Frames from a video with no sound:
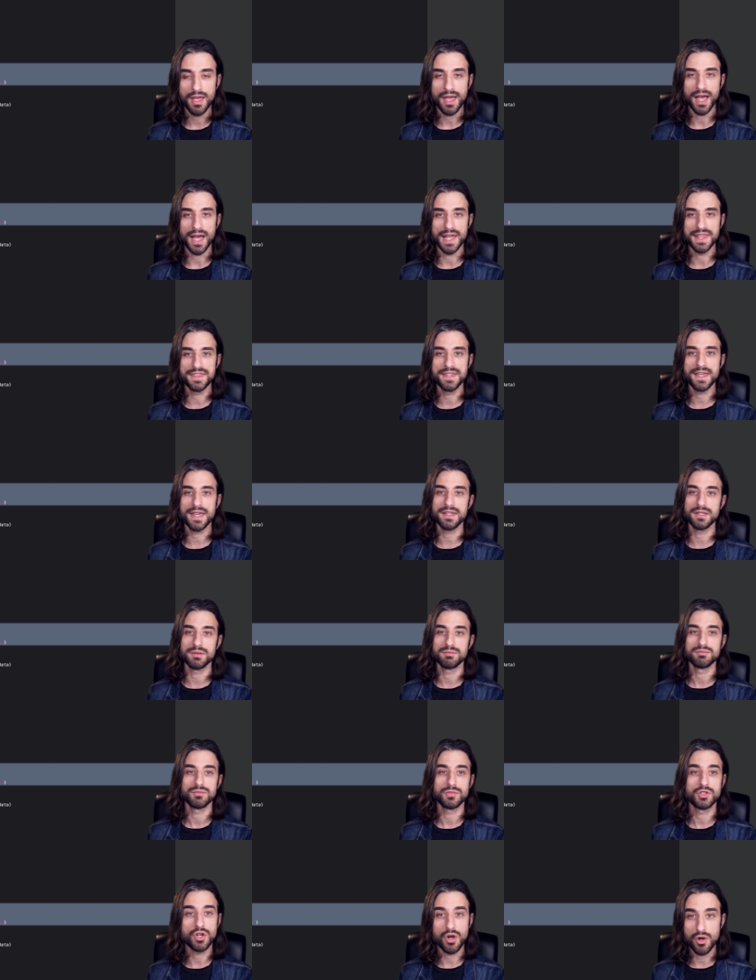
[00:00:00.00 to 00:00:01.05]
and then
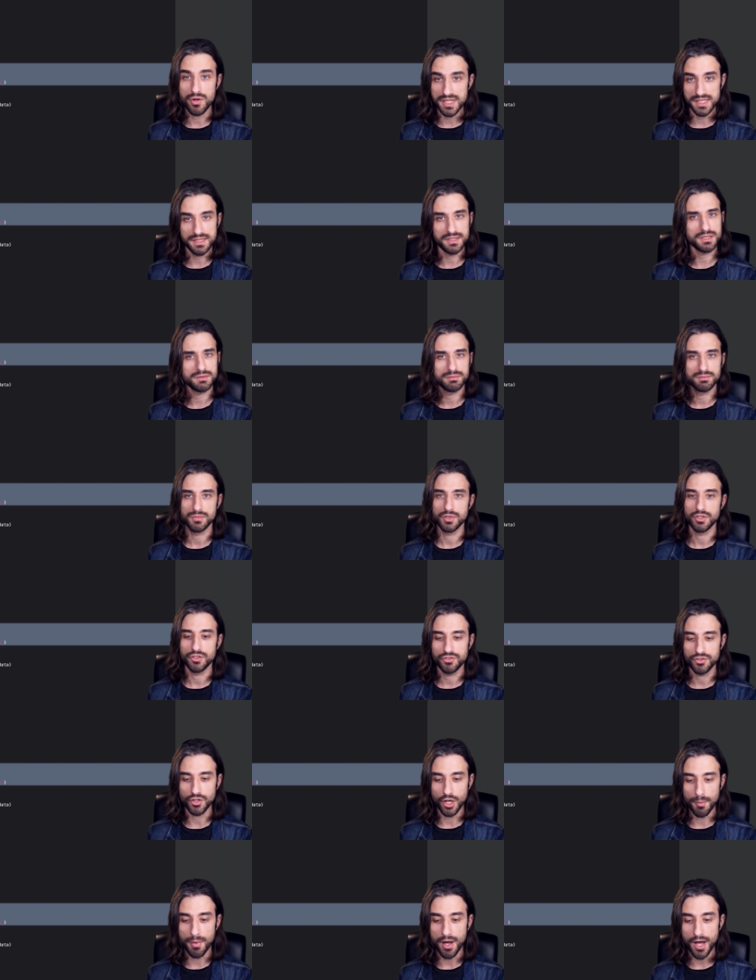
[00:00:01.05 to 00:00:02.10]
call it
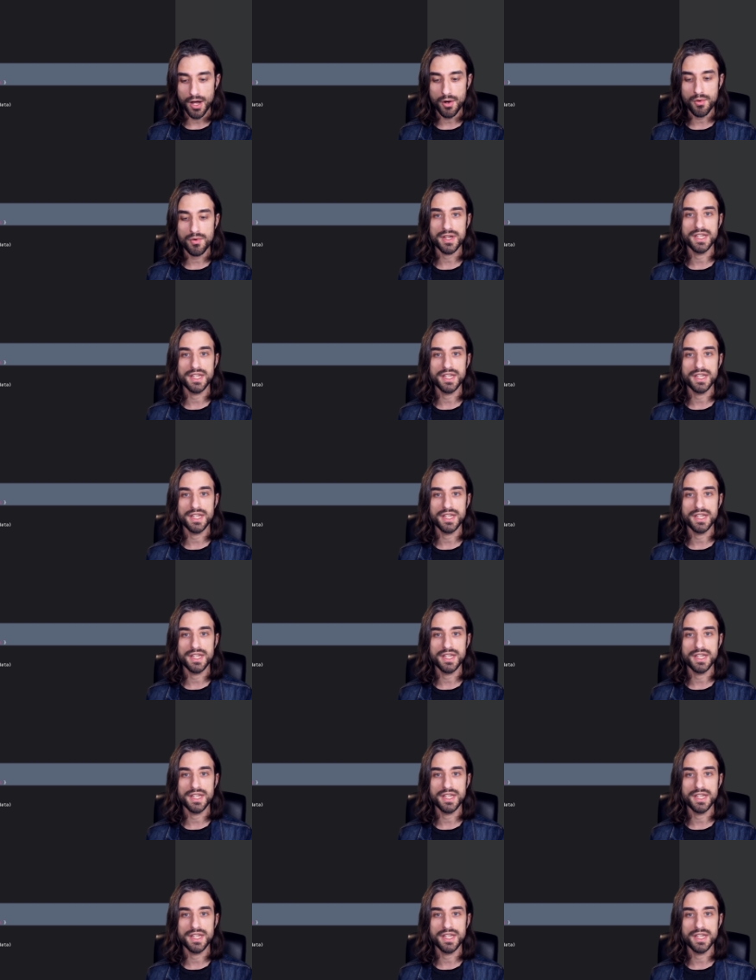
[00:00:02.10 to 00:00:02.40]
somehow